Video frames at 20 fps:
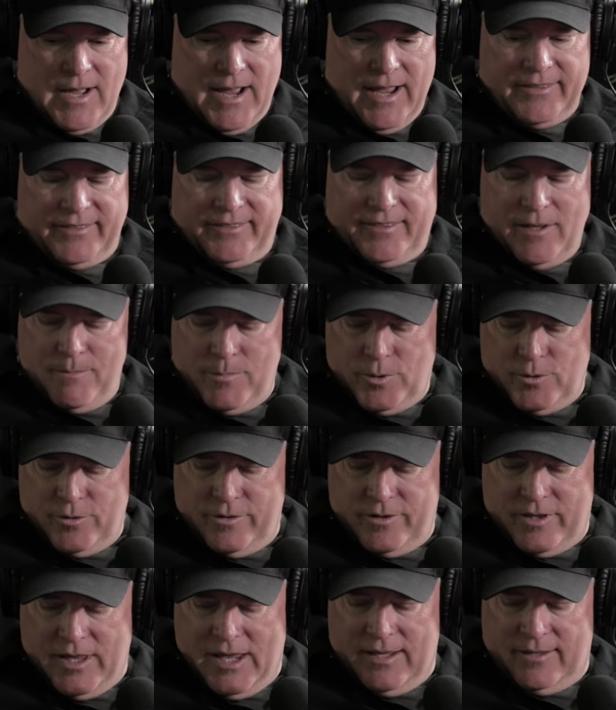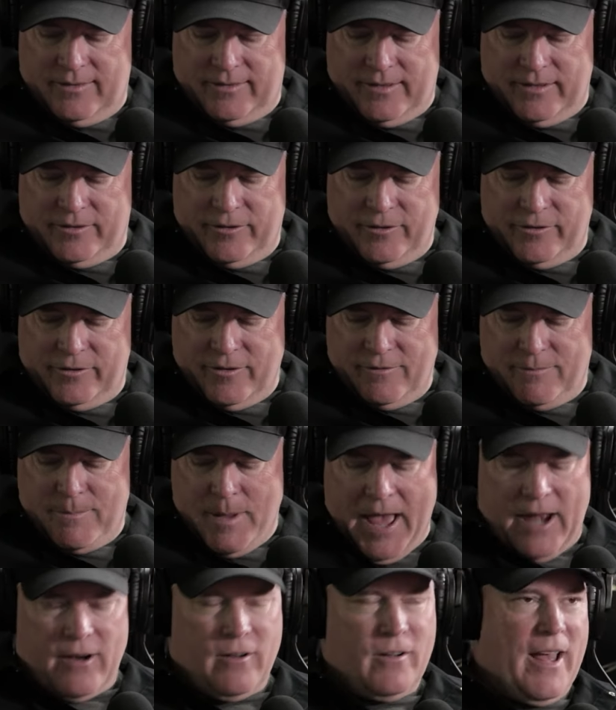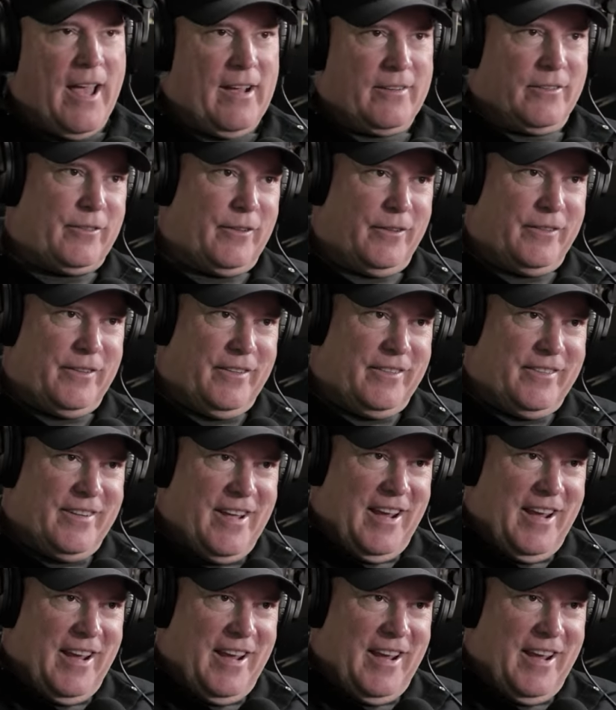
assembled the Sisters of Battle Exorcist